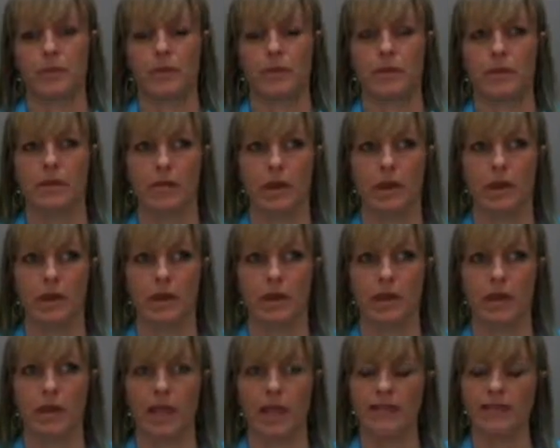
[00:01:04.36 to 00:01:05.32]

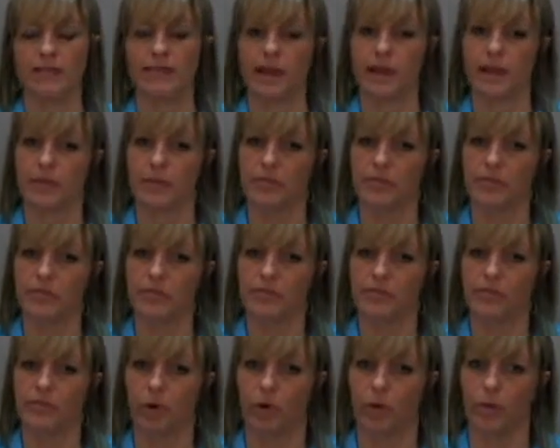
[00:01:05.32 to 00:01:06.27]
the
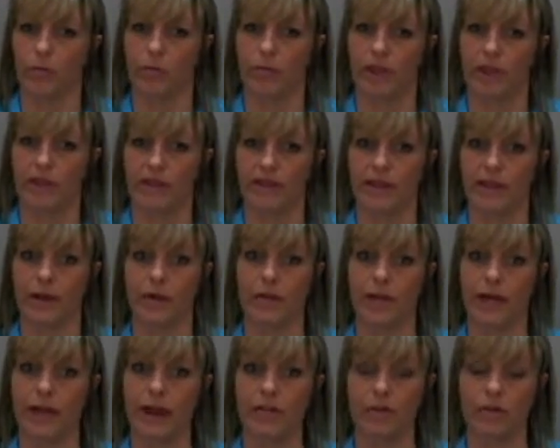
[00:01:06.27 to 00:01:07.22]
enzymes for breaking down
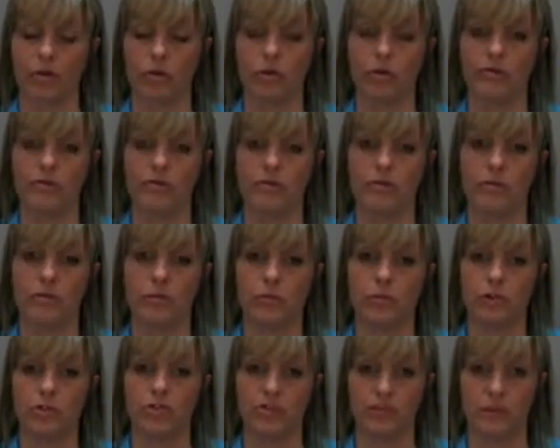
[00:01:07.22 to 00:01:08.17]
lactose,
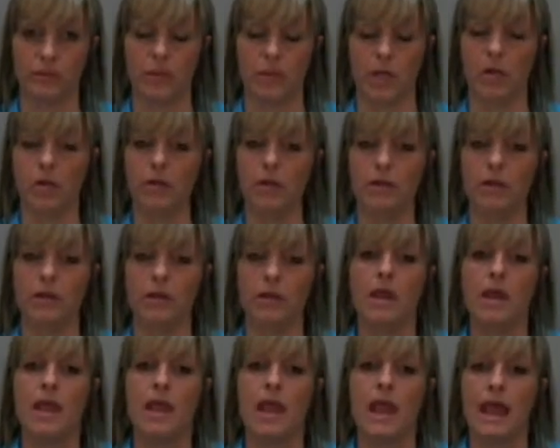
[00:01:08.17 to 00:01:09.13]
which is in milk.
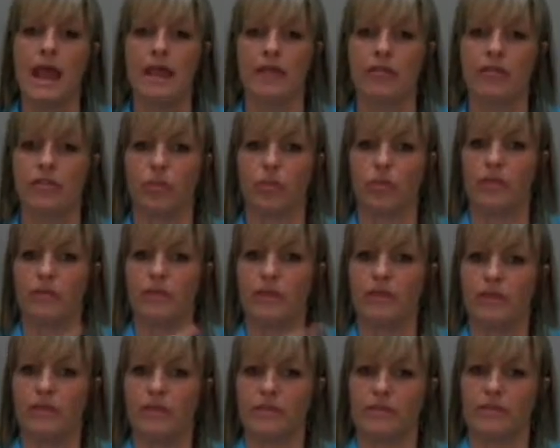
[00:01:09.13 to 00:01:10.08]
And so when
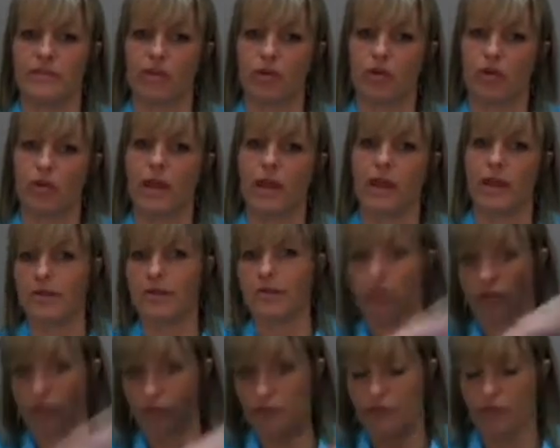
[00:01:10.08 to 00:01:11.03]
these degrade,
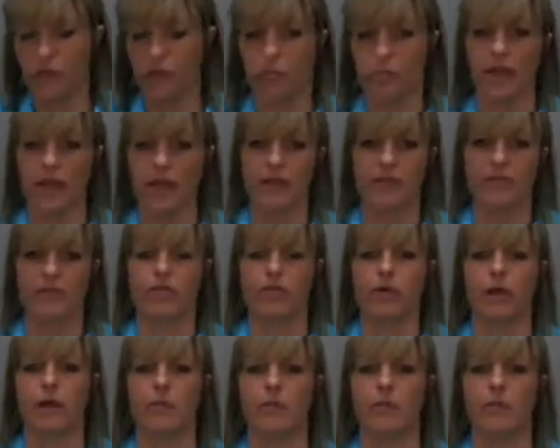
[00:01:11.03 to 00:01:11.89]
then the food passes right